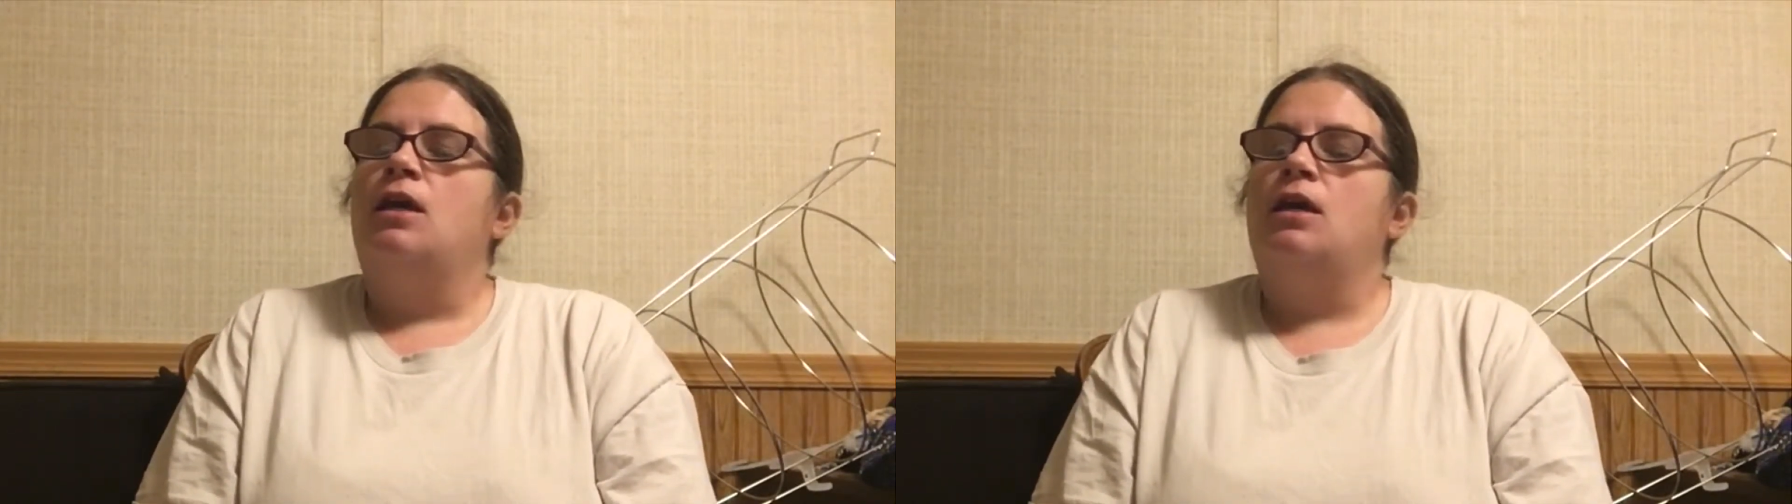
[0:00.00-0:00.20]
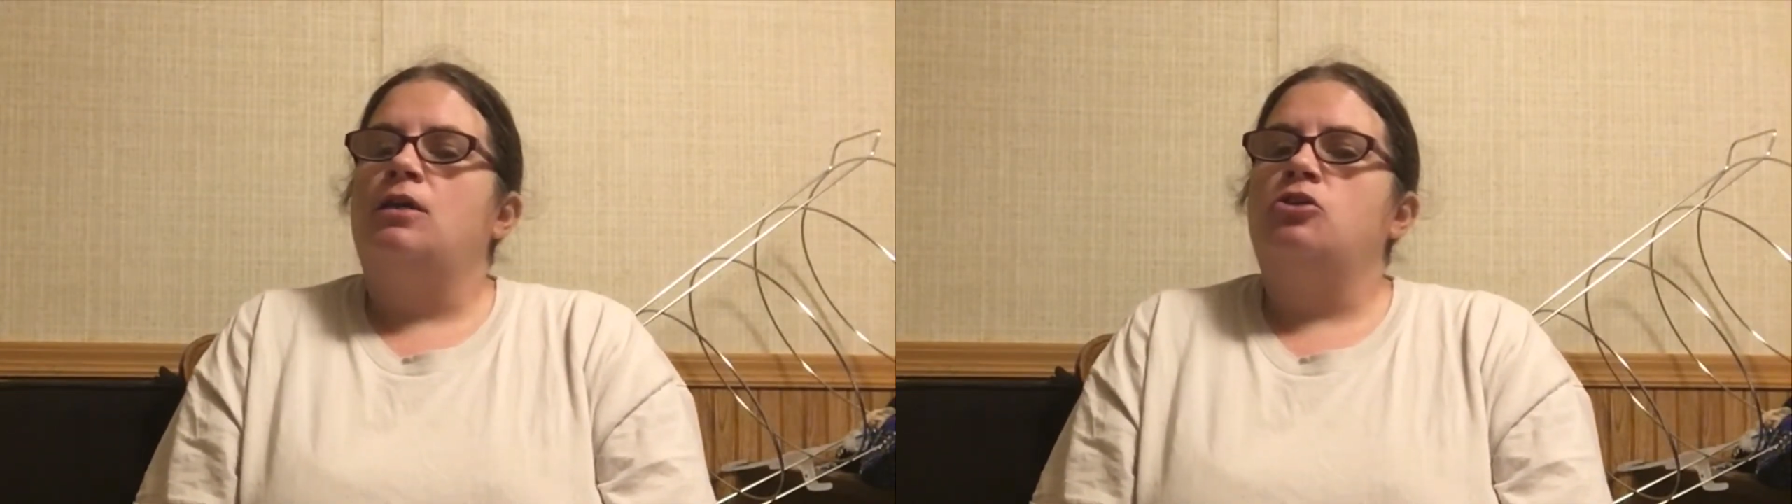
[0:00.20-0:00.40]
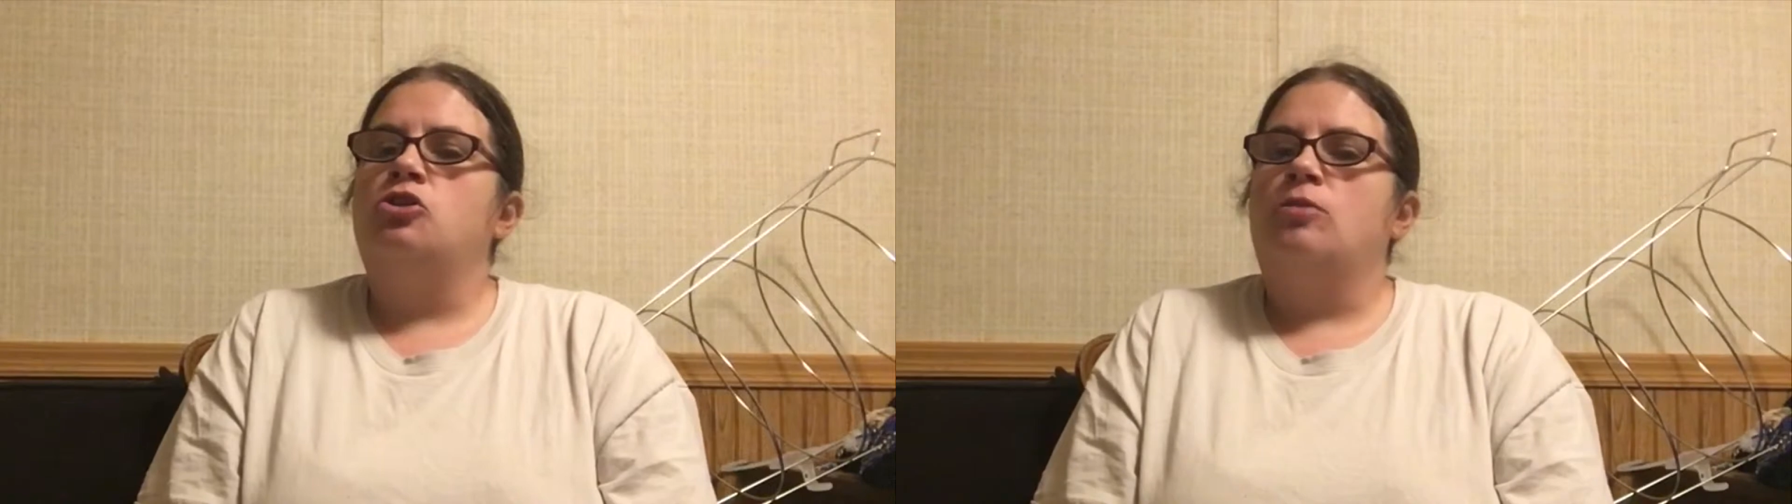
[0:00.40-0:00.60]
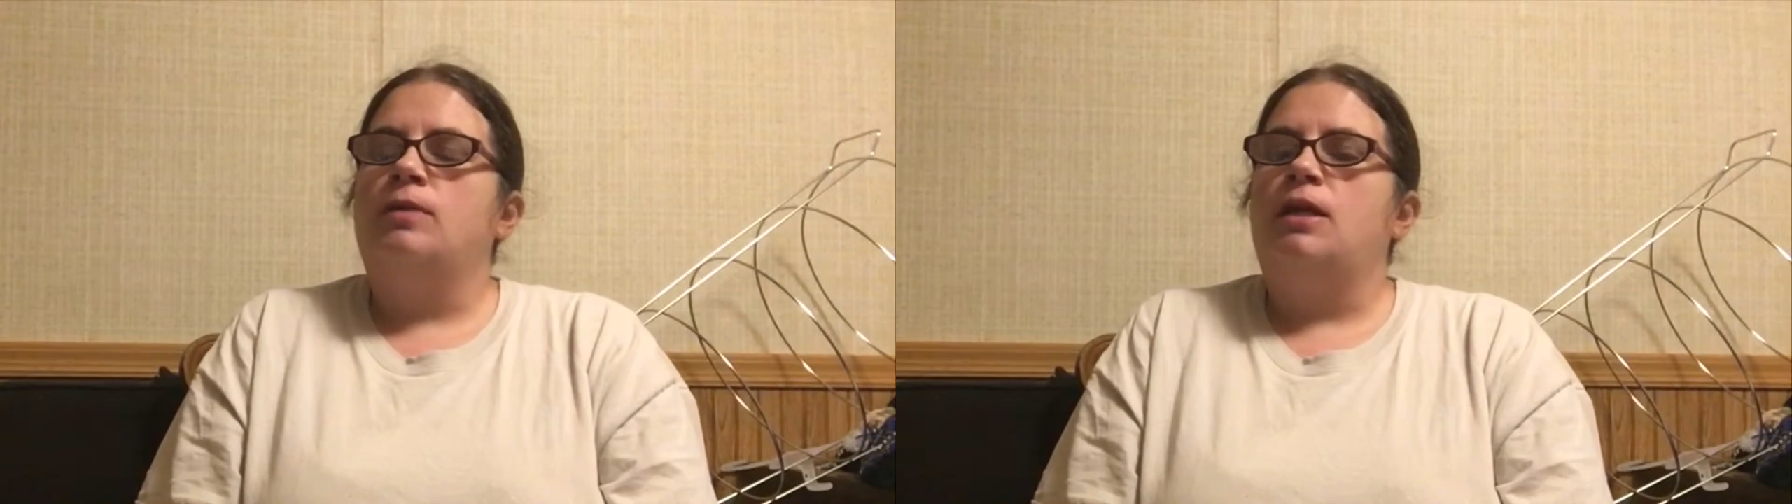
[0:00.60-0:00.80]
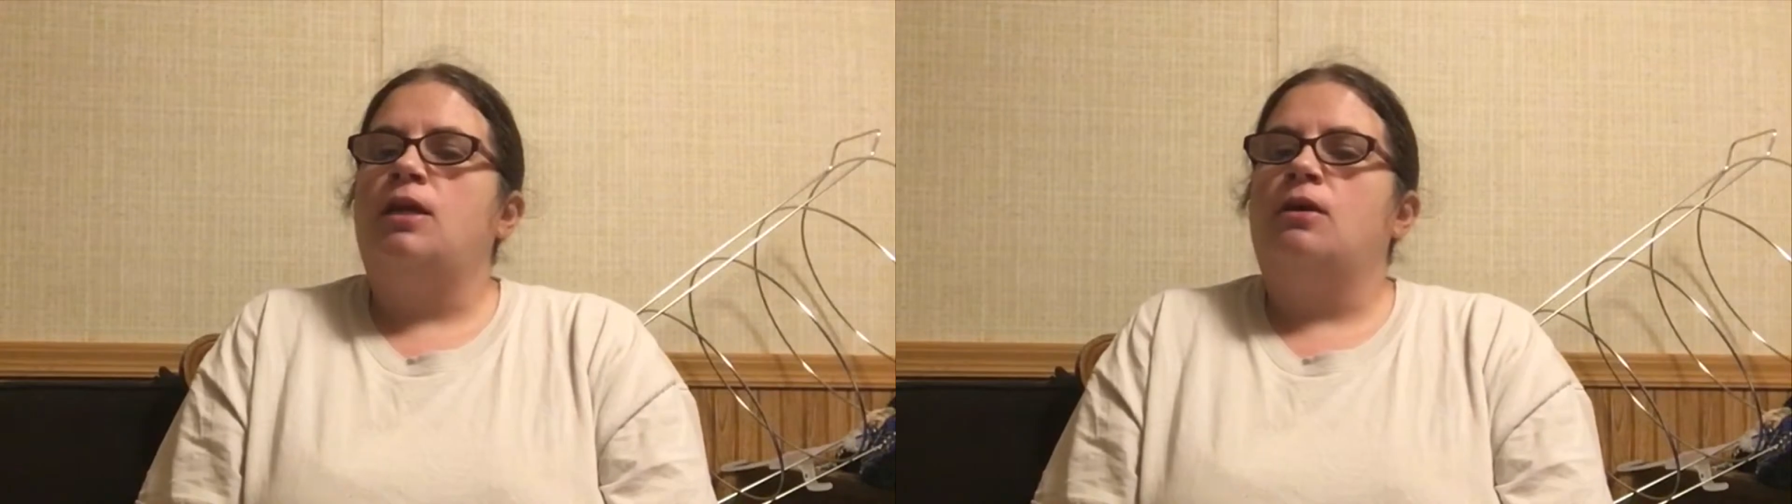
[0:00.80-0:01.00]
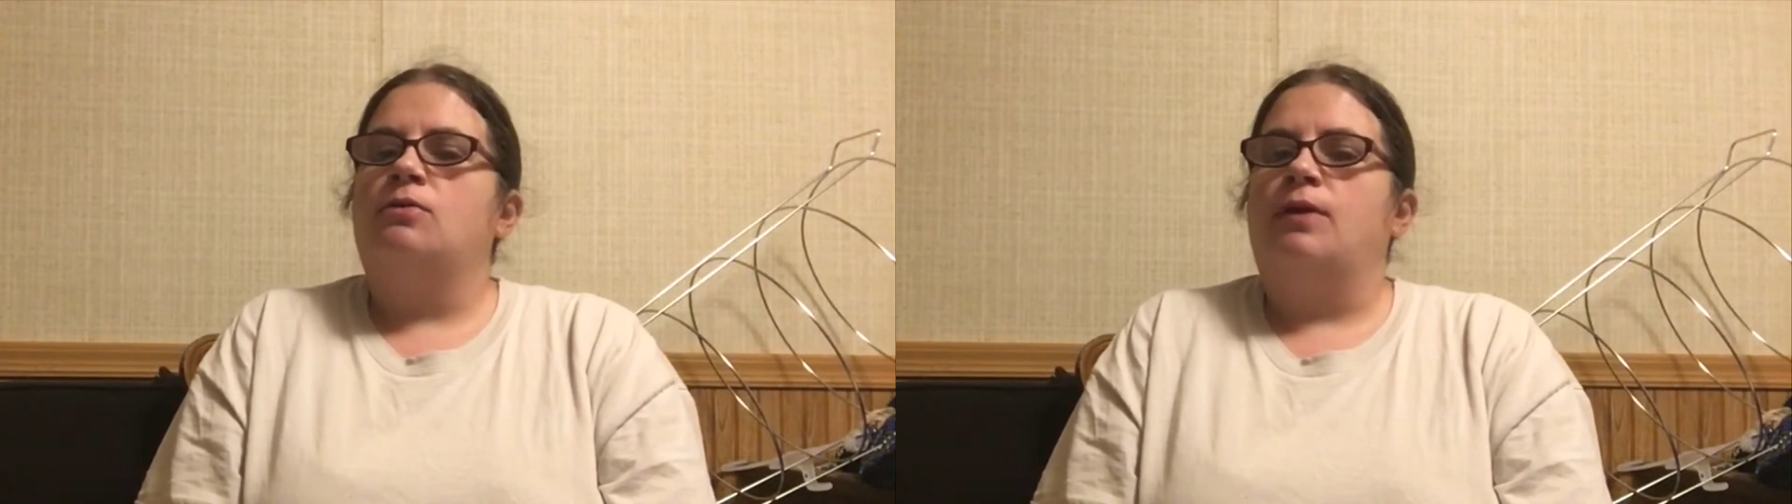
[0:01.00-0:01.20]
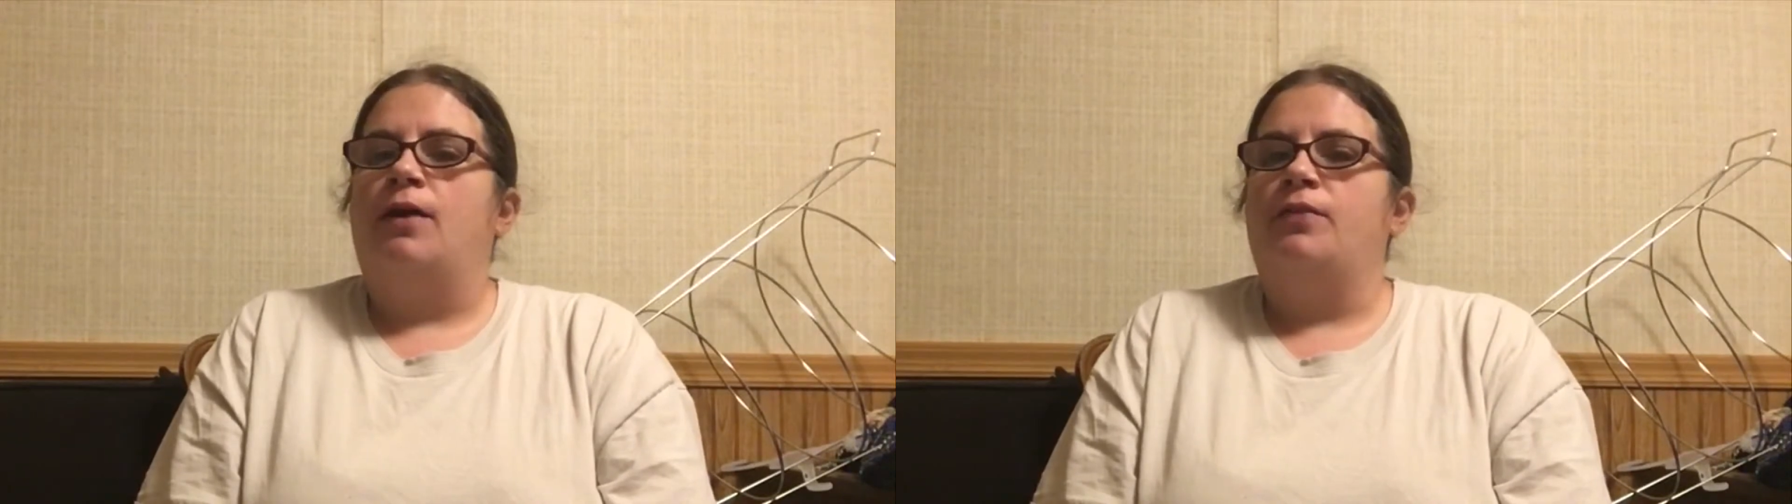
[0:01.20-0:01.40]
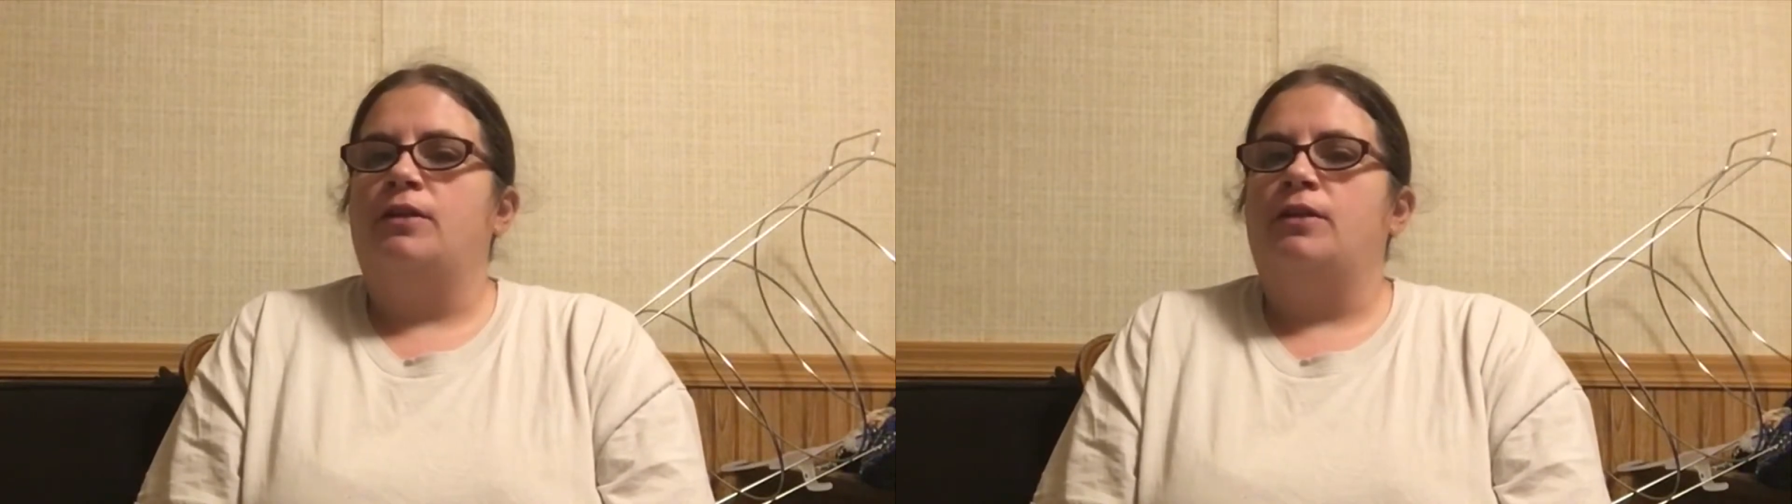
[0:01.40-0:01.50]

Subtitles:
in Germany around